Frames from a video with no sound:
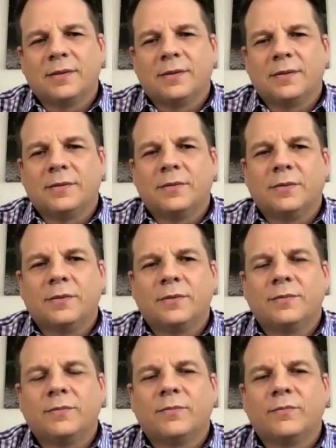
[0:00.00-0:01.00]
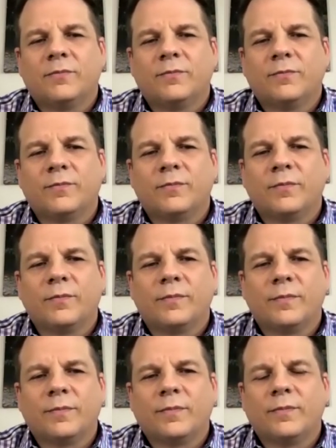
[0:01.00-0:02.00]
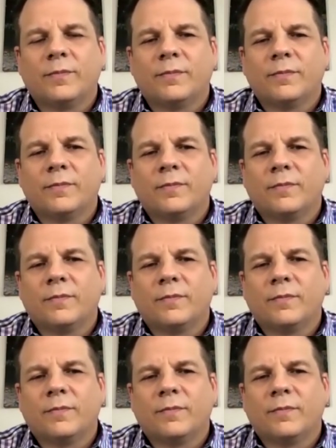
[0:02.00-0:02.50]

No words are spoken by the person on screen.